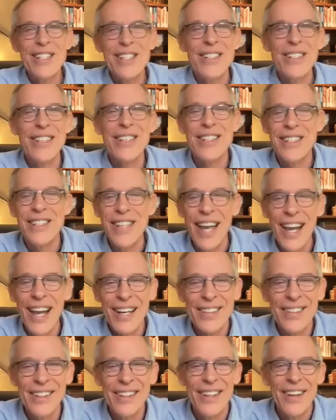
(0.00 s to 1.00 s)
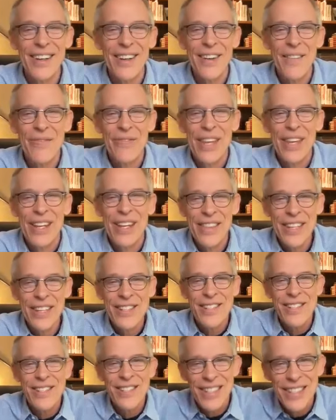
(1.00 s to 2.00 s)
that was my exactly, introduction.
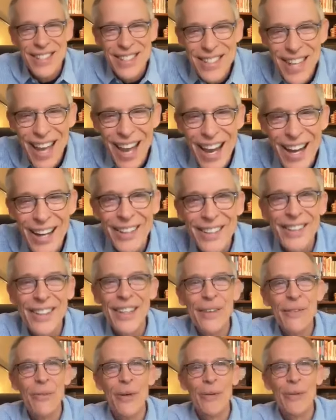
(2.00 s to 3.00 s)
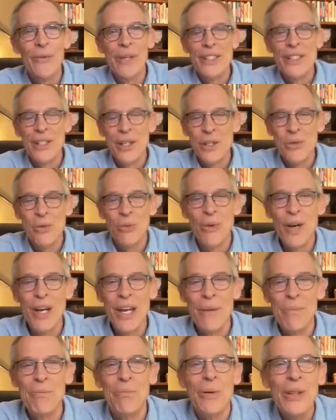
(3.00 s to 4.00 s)
This is exactly what we just
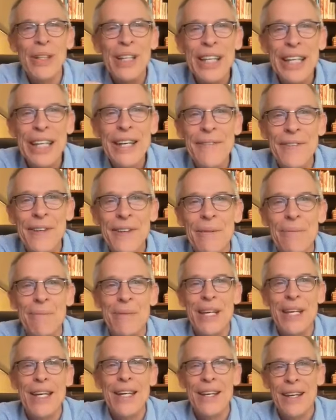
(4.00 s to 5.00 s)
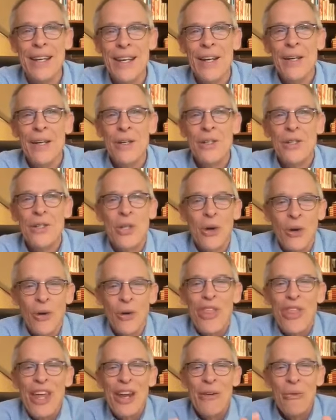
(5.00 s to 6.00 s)
read. Believe in me
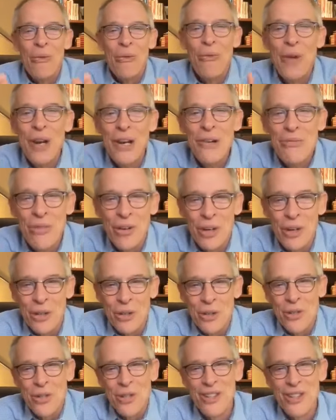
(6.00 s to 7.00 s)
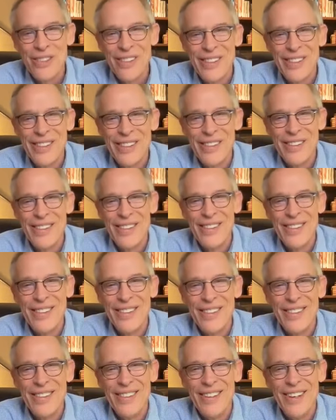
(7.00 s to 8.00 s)
so that rivers
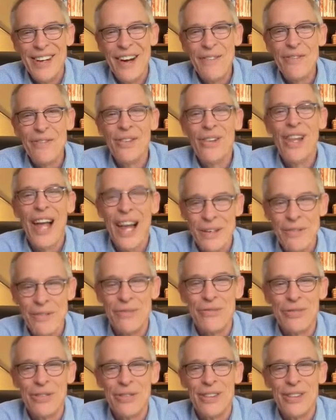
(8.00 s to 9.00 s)
of yeah. life.